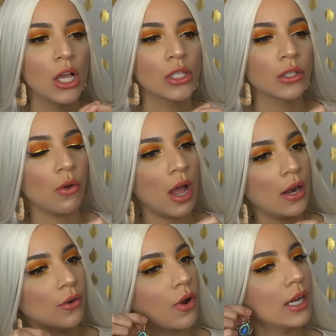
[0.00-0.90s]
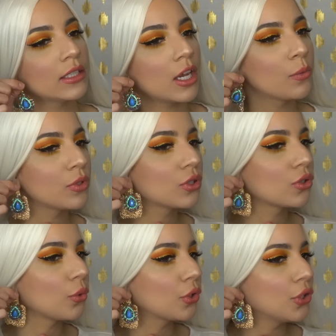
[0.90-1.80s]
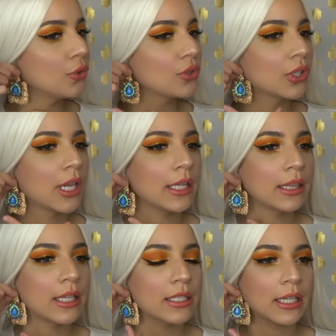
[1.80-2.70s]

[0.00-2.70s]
So I don't know, I thought it was so cute to get these,